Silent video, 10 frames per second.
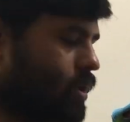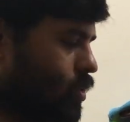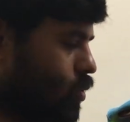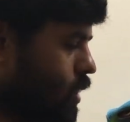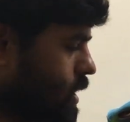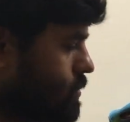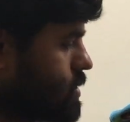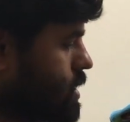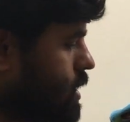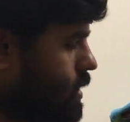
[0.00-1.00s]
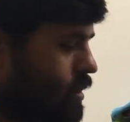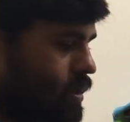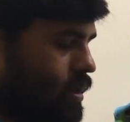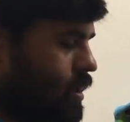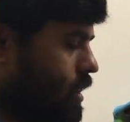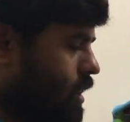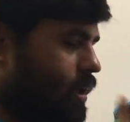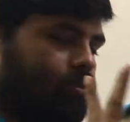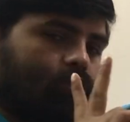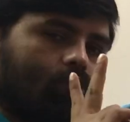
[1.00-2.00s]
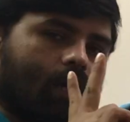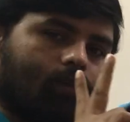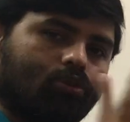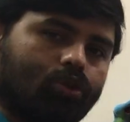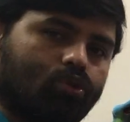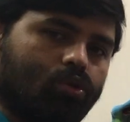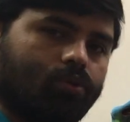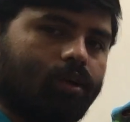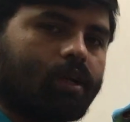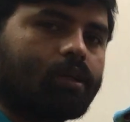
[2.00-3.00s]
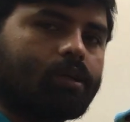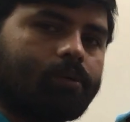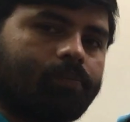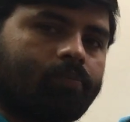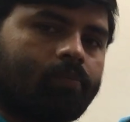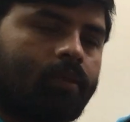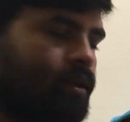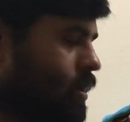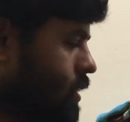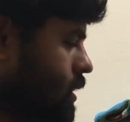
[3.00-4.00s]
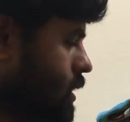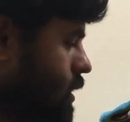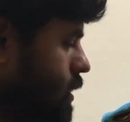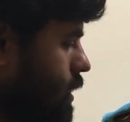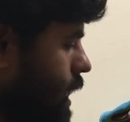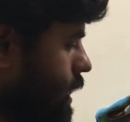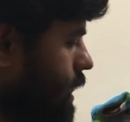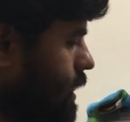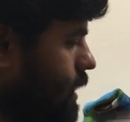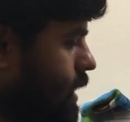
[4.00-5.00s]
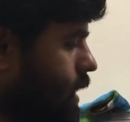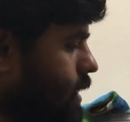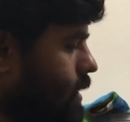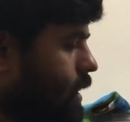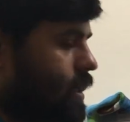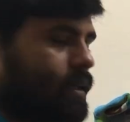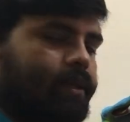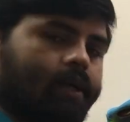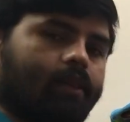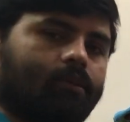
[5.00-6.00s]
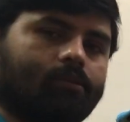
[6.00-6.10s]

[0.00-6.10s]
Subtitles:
What I am saying, if you have 2 event like getting head and getting tail,